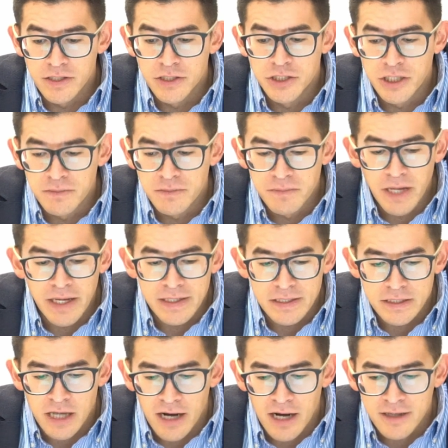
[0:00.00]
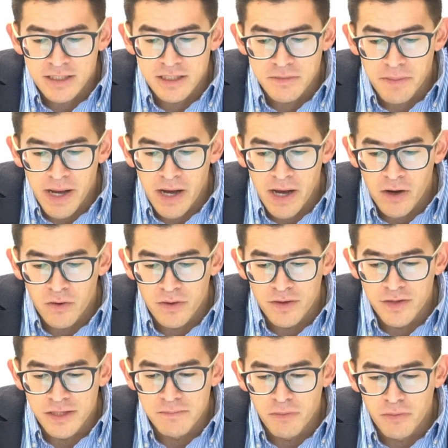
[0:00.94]
Jim Knight talks
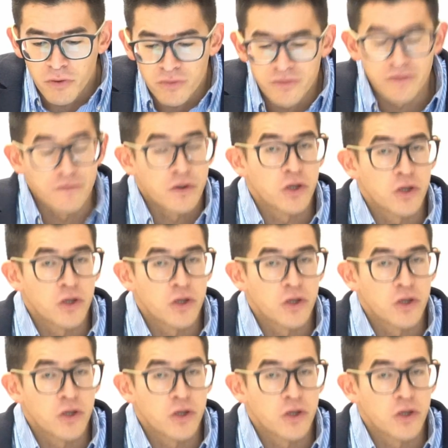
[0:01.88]
about the importance of